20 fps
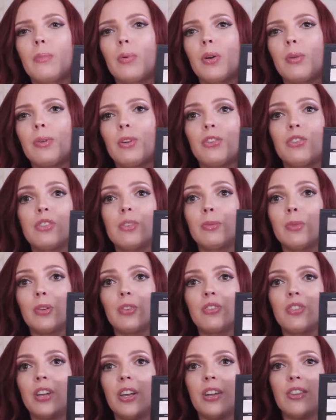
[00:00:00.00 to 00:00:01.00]
pretty much
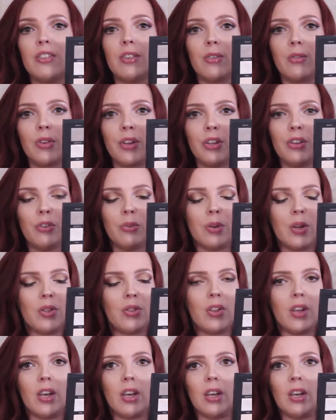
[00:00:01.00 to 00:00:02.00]
similar shades, don't really do
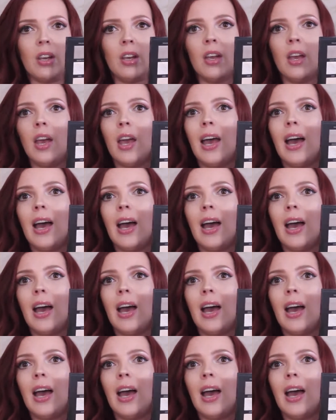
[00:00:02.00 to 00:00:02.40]
anything.